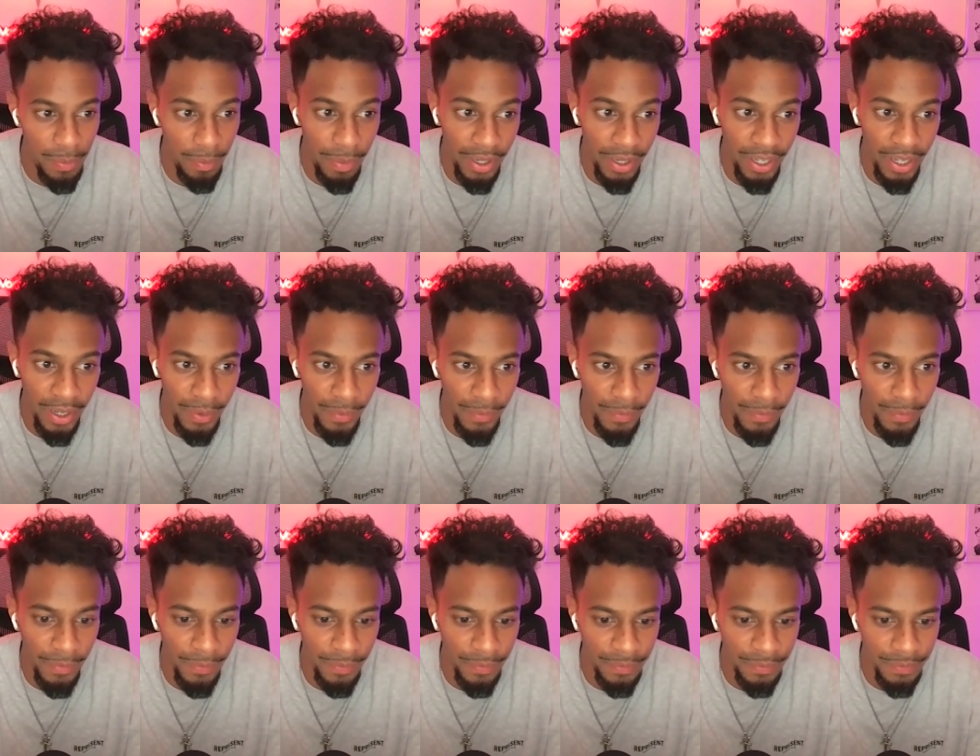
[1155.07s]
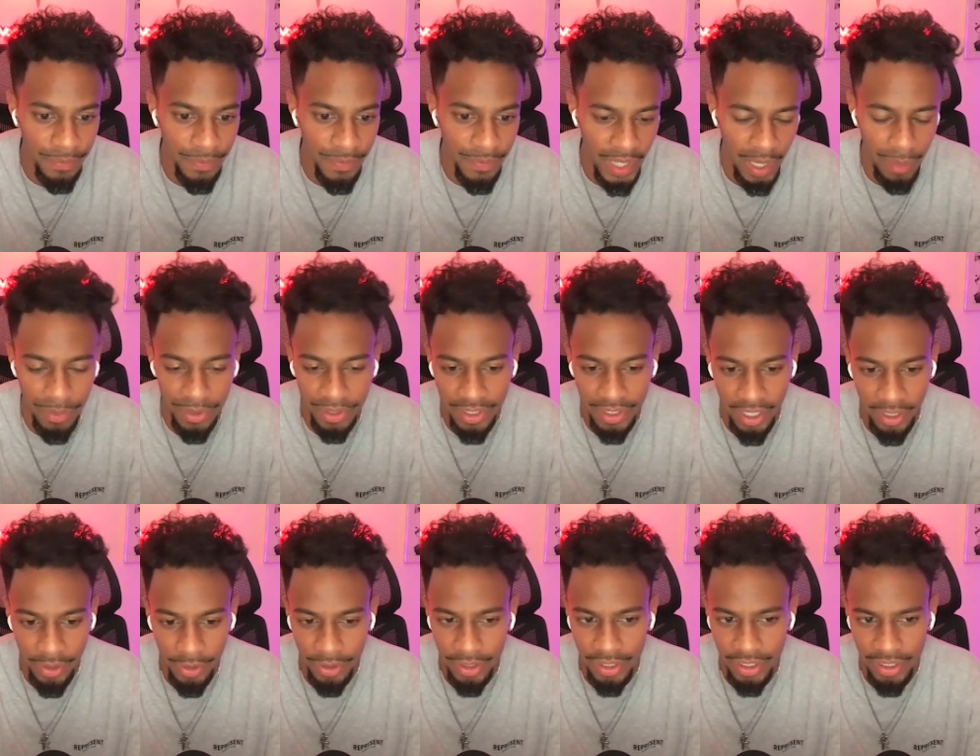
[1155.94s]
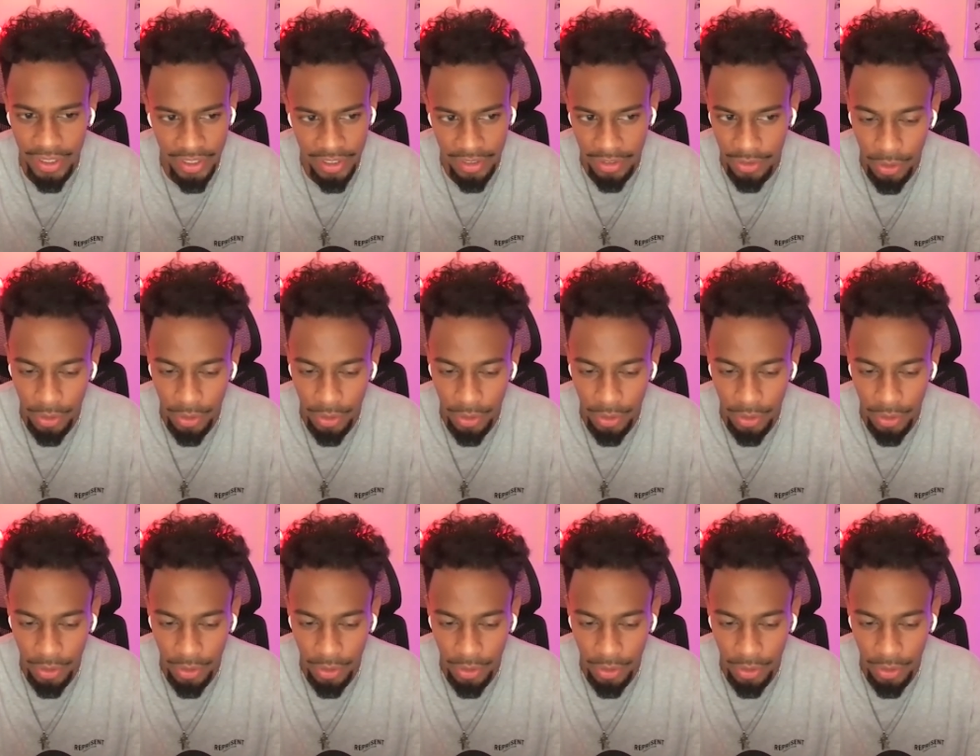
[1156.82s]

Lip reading: But I'm just currently